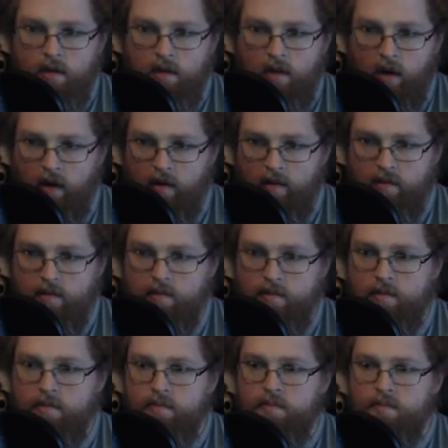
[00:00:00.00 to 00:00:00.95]
Alright.
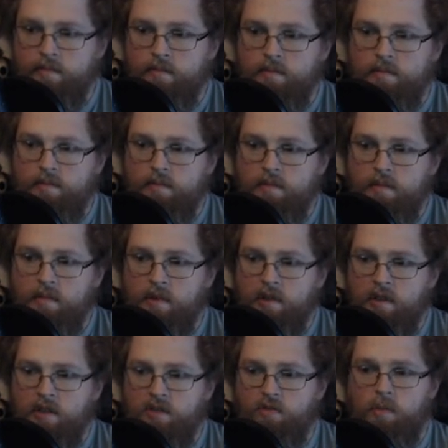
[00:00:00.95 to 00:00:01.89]

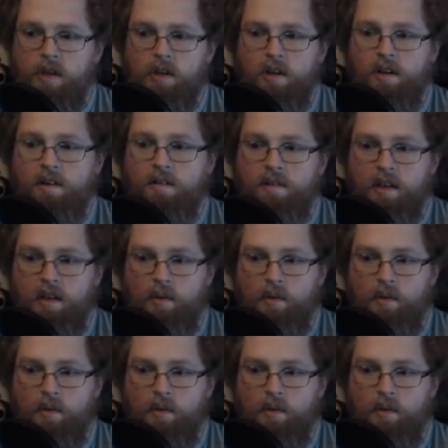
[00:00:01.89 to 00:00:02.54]
Because from here, like,